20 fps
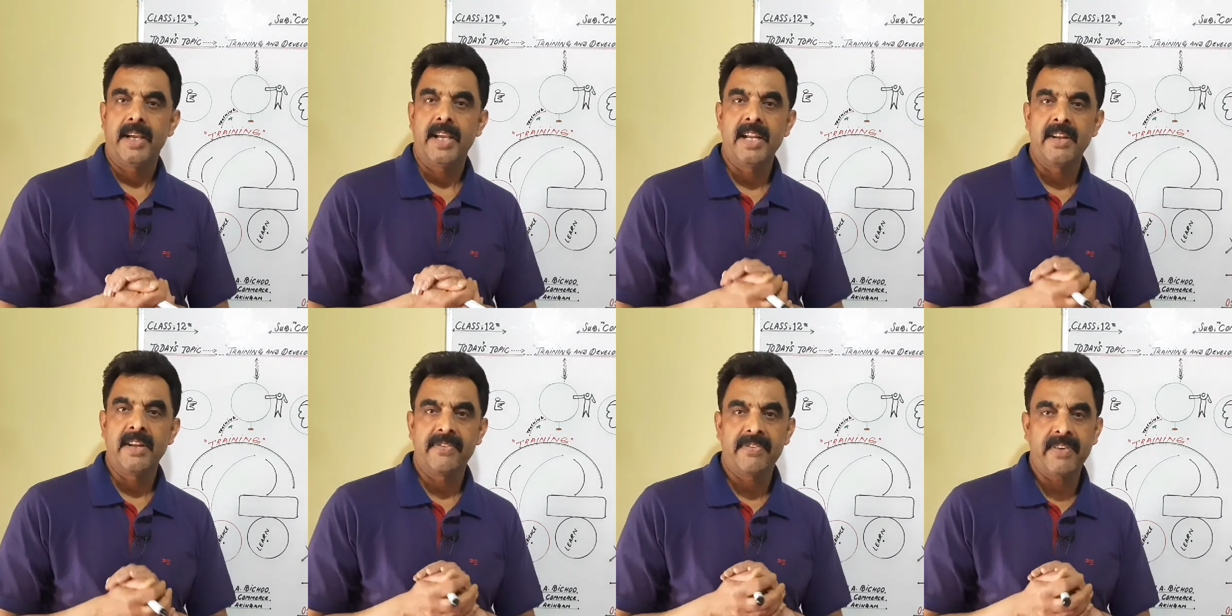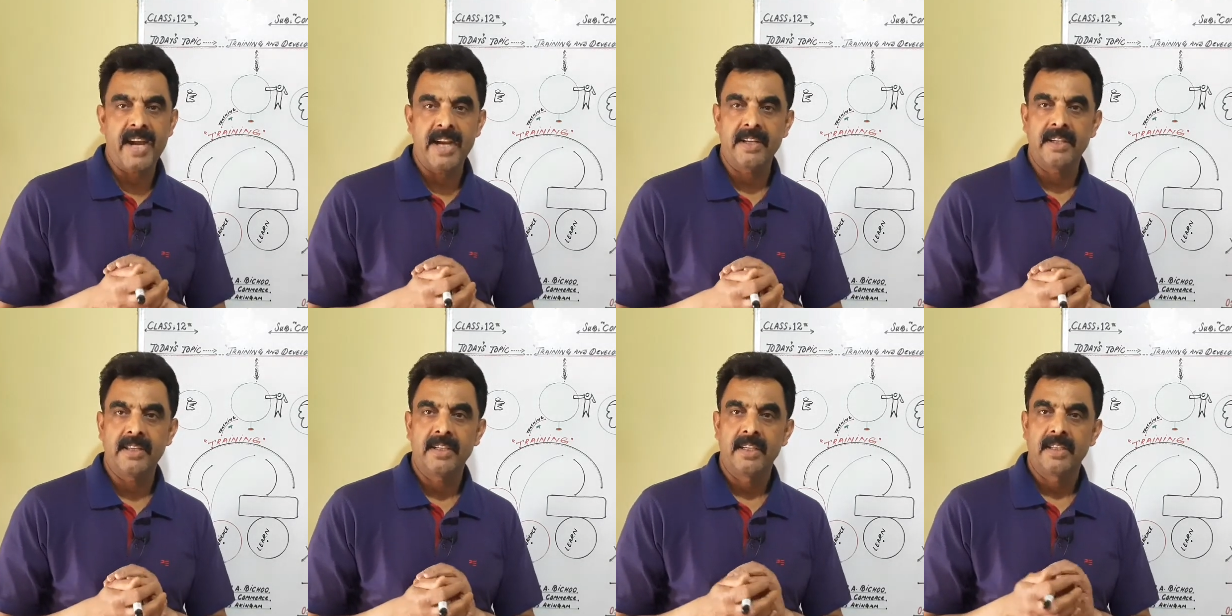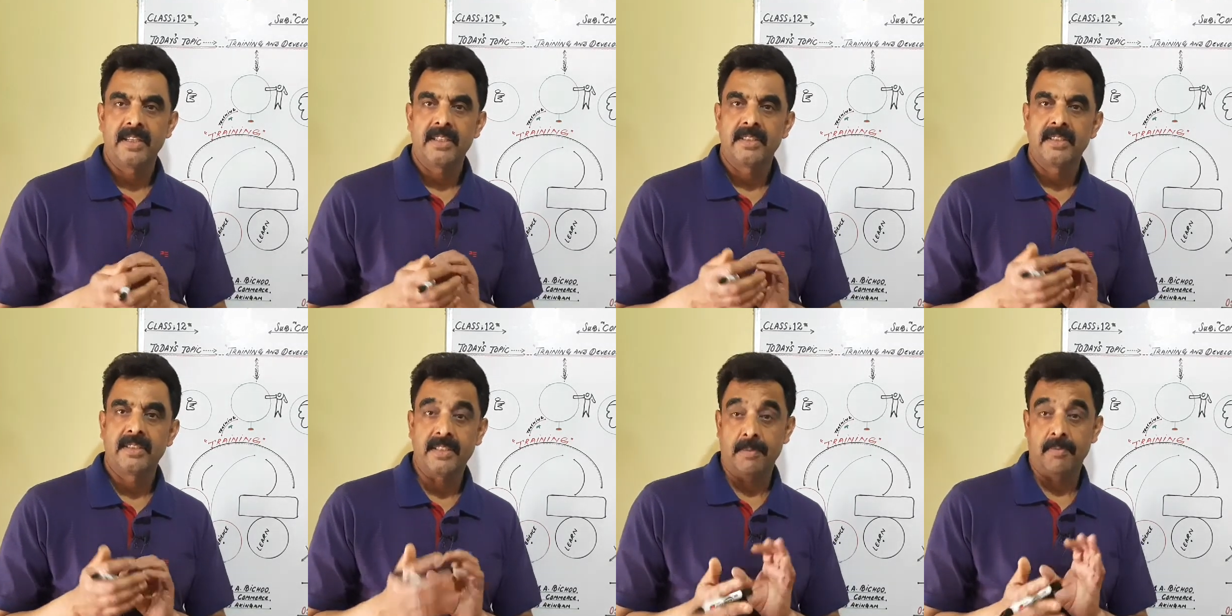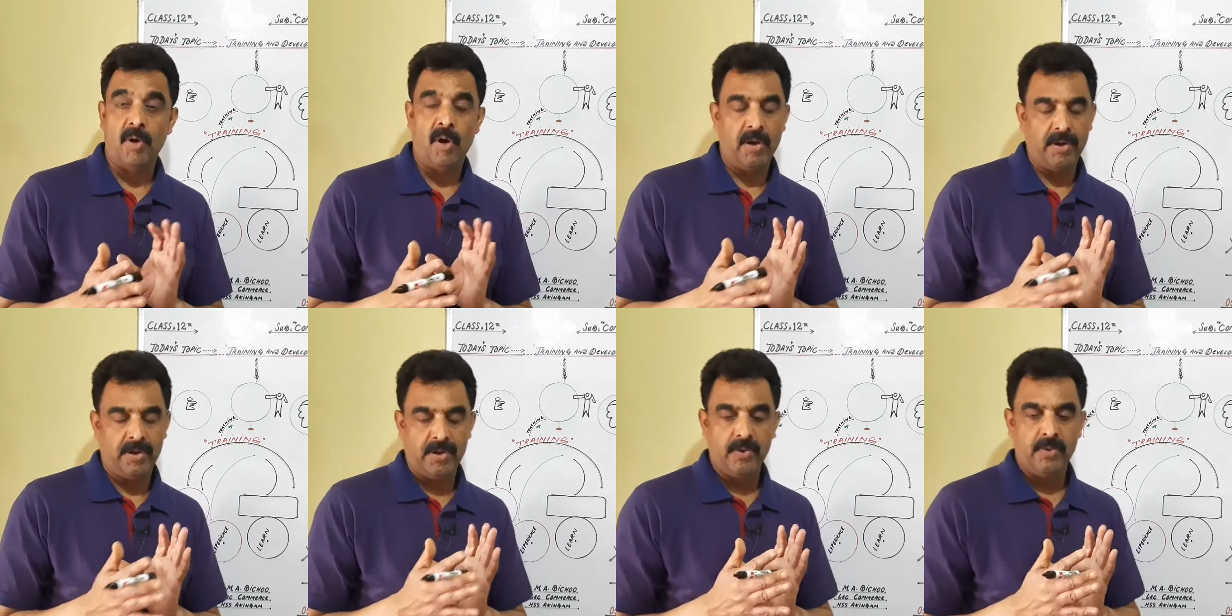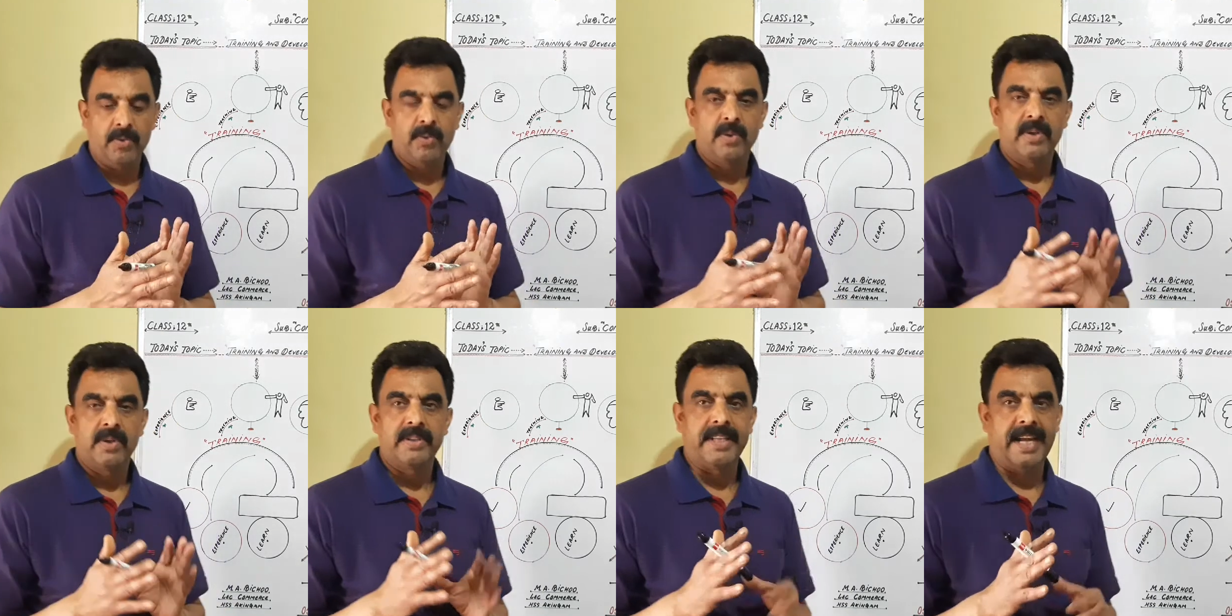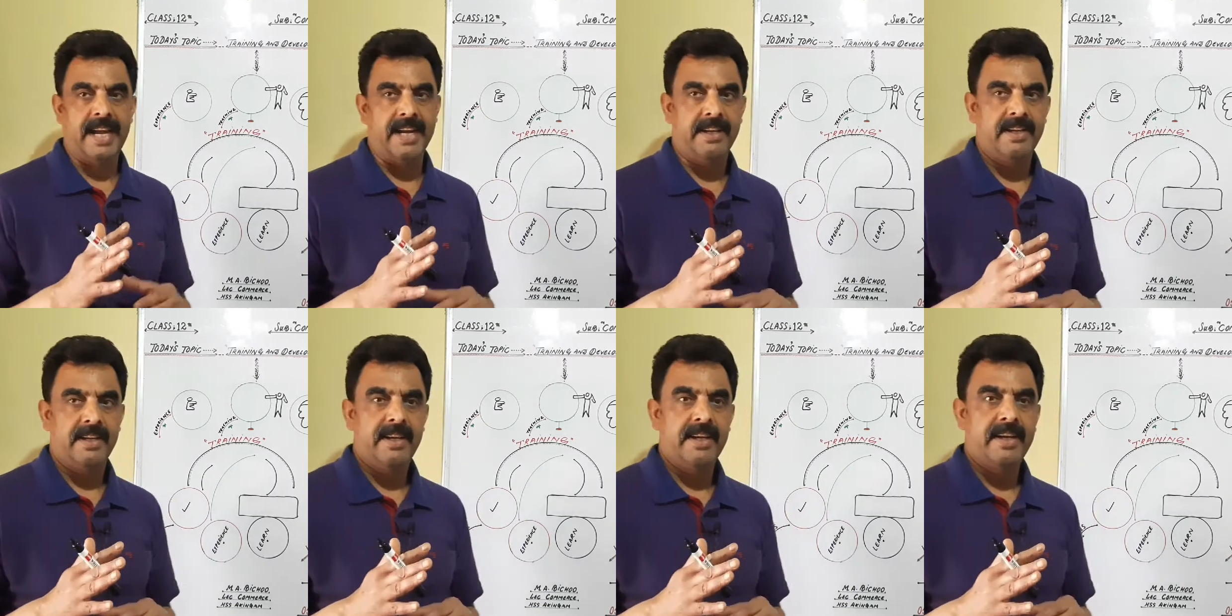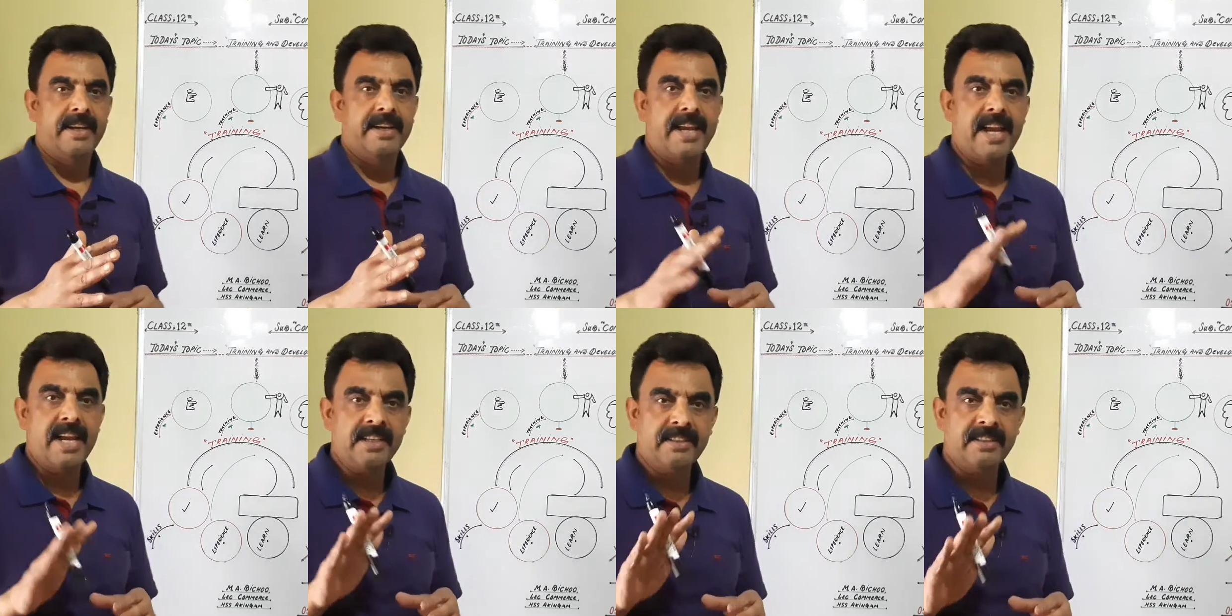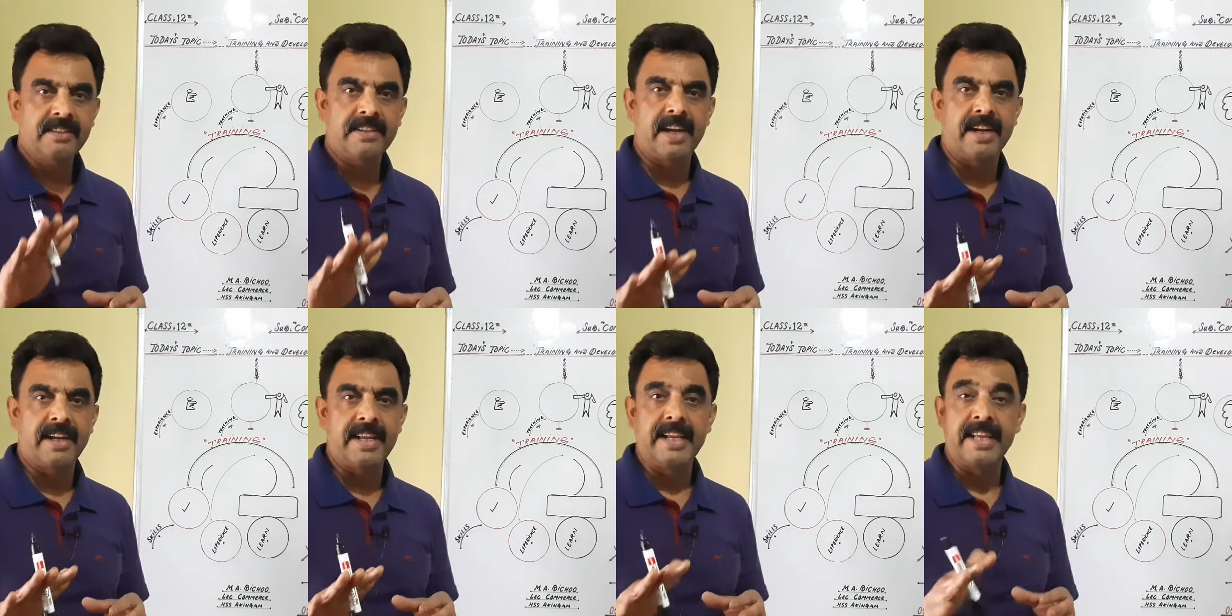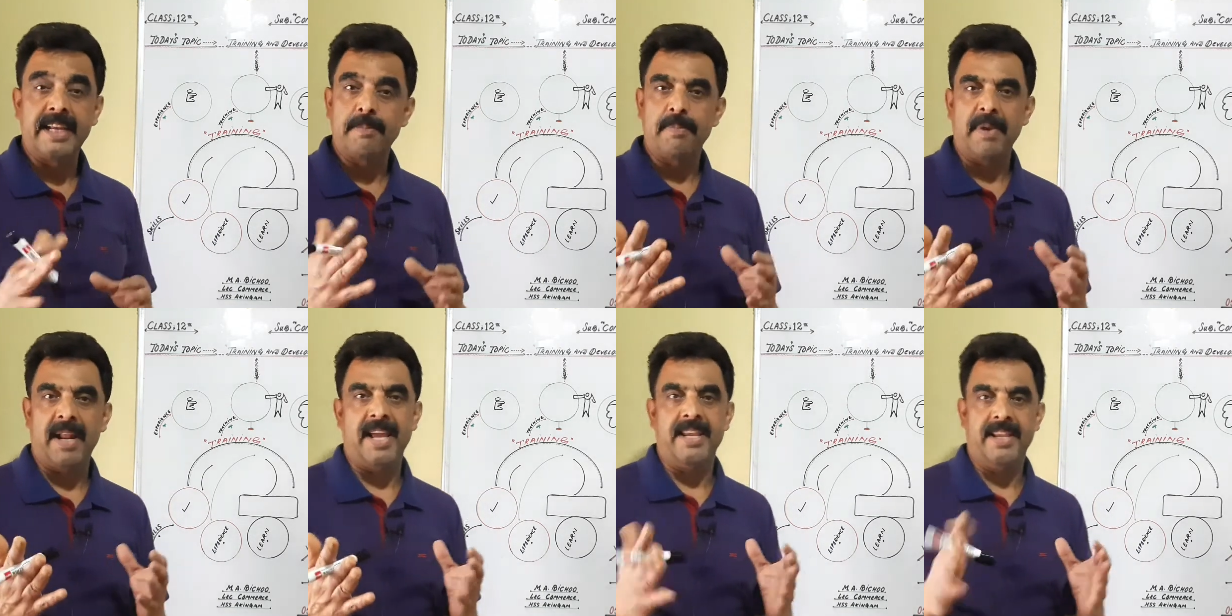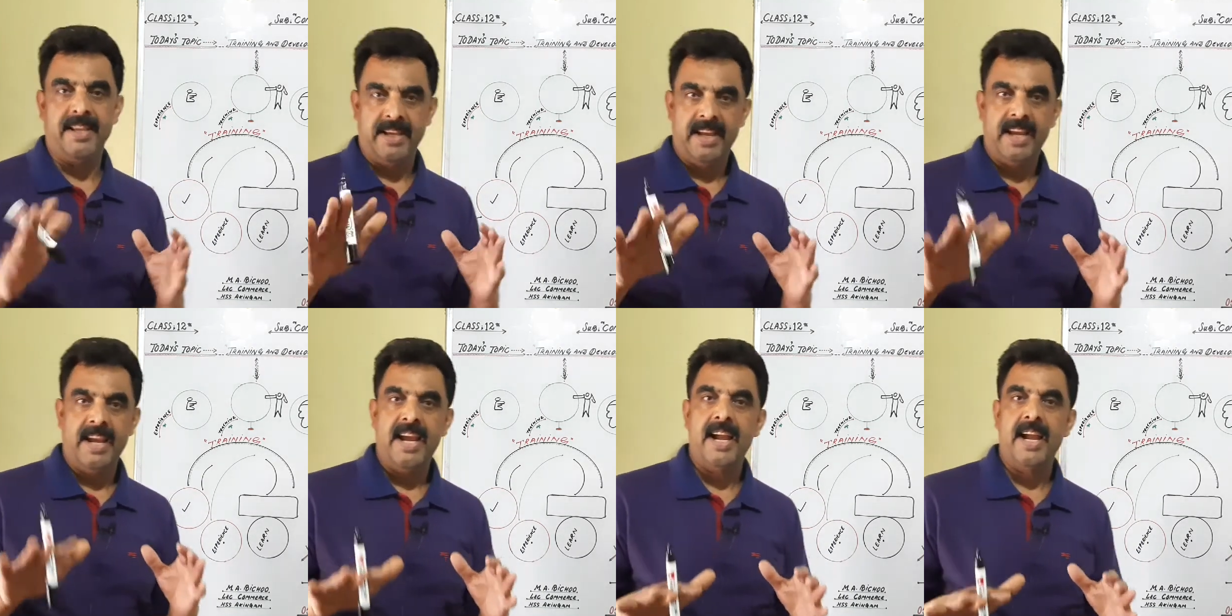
In fact, some argue that case study reply